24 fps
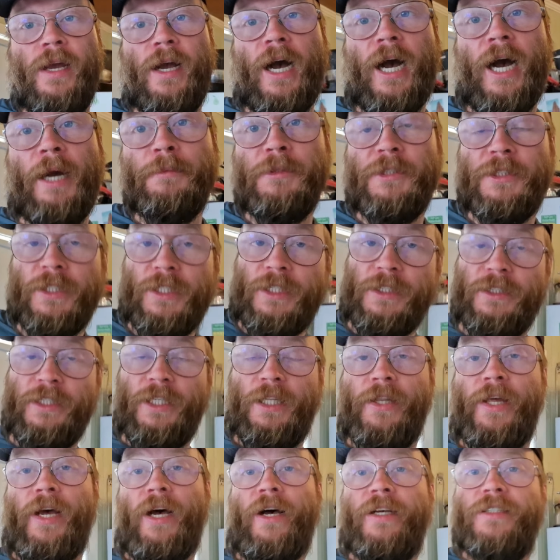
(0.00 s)
I'm just gonna chill
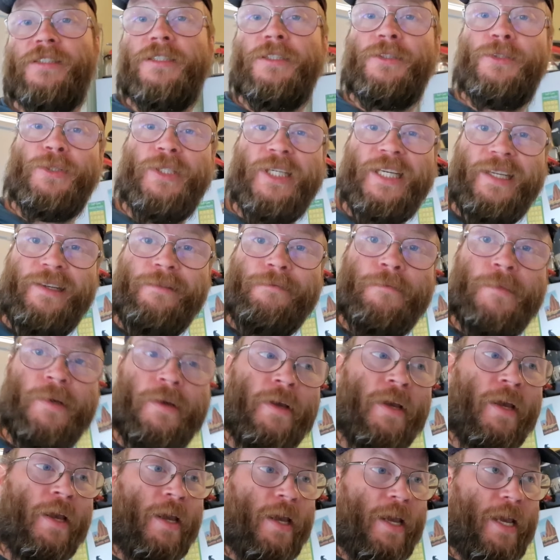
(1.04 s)
the hostel today,
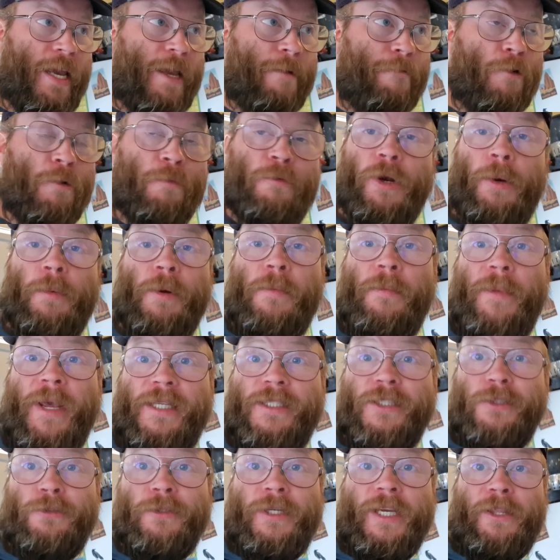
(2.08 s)
and we'll probably
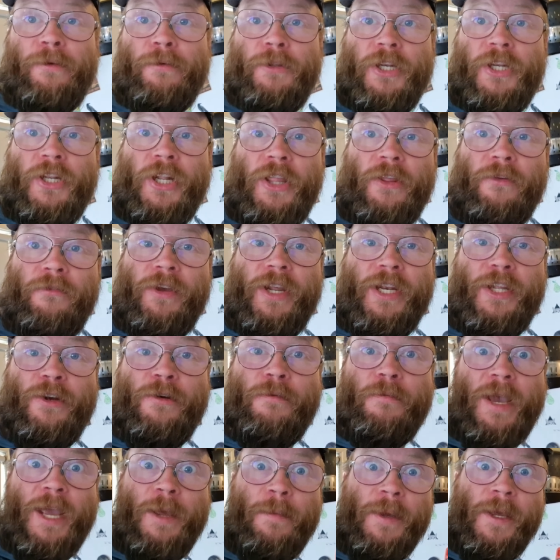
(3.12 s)
mix it together with another video
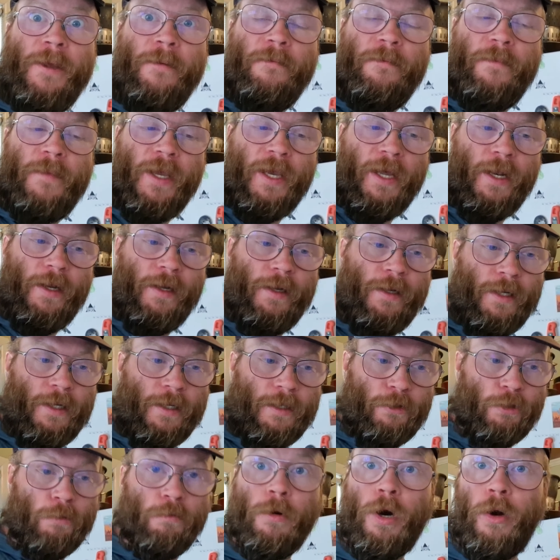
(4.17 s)
maybe. And
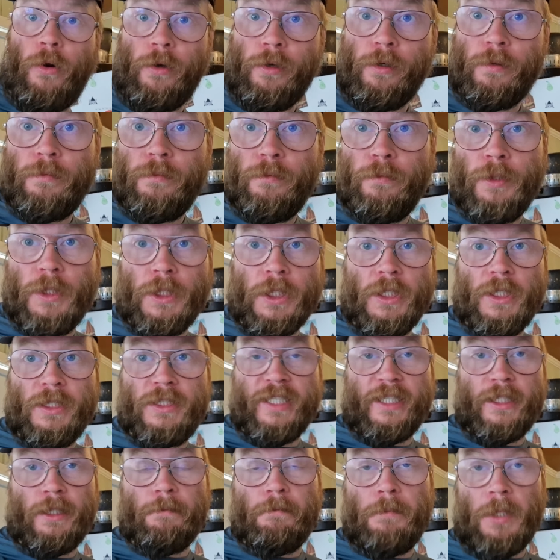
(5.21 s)
tomorrow we're gonna
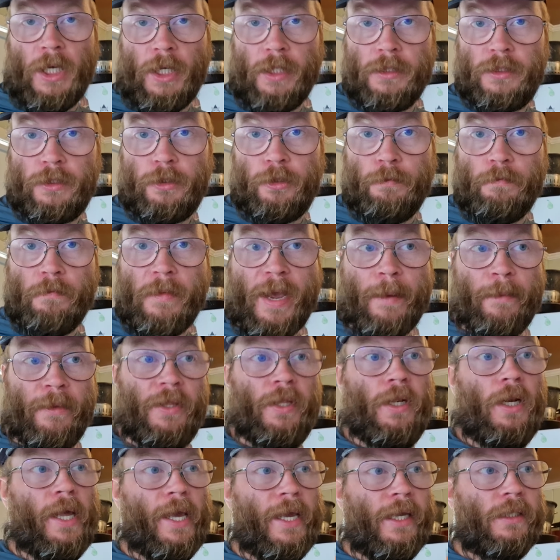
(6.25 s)
take the bus to
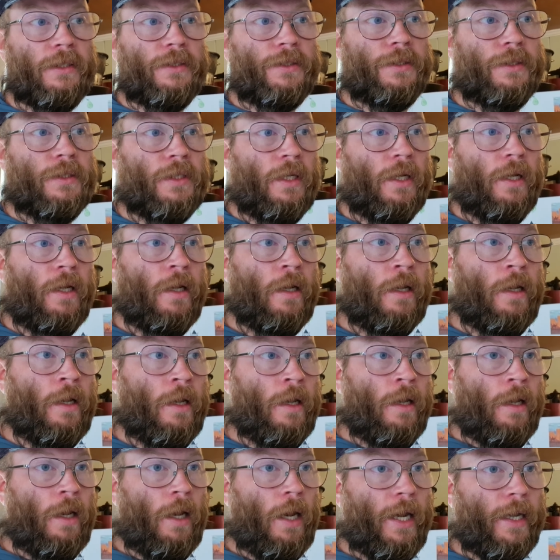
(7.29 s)
Mammoth Lakes.
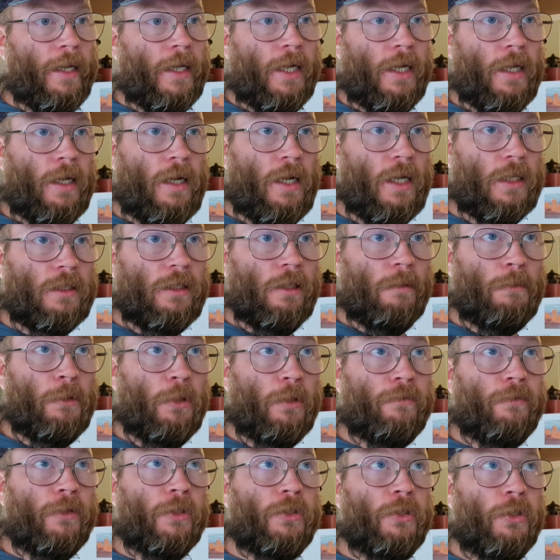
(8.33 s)
I got a hostel
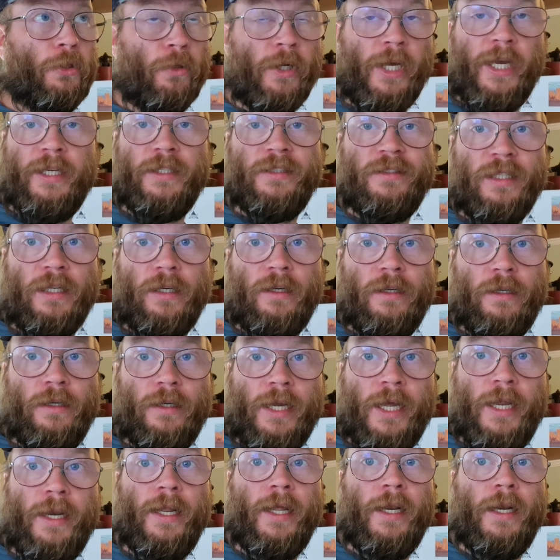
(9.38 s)
booked for 2 days there,
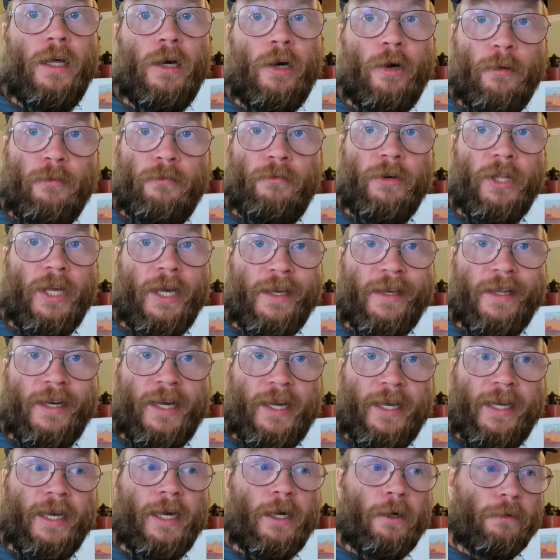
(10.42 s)
and then hopefully I can
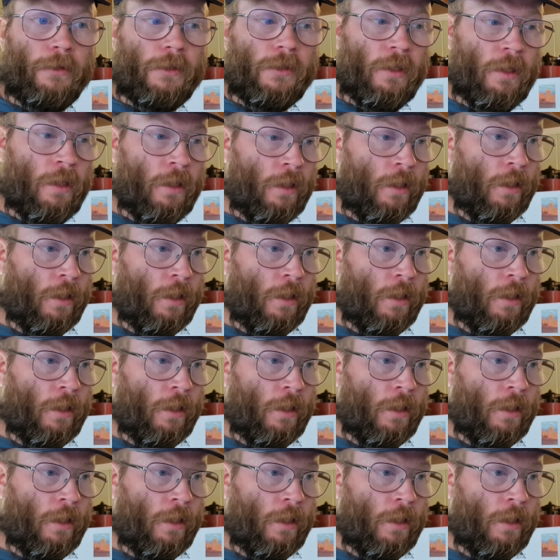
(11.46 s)
hike out.